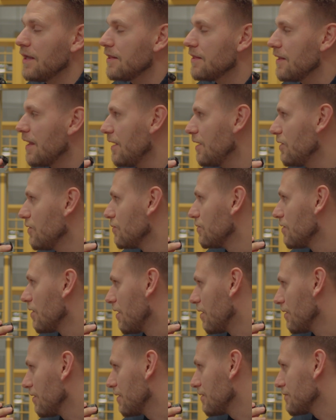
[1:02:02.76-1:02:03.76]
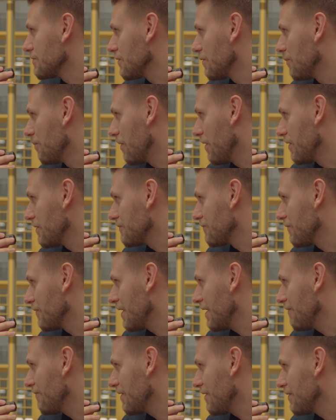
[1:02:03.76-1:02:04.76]
Thank you, Carla, so much for
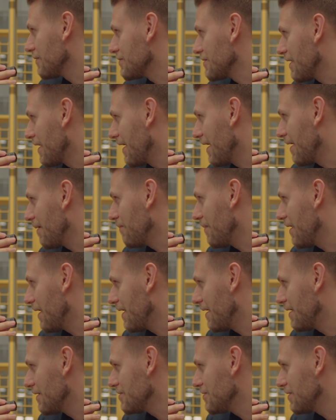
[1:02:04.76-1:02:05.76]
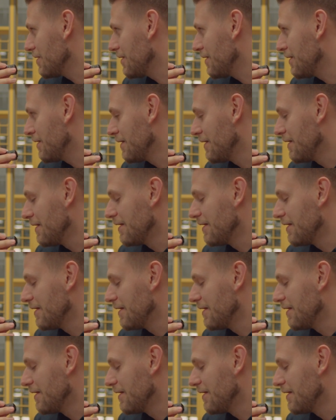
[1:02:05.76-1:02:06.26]
giving your time, energy,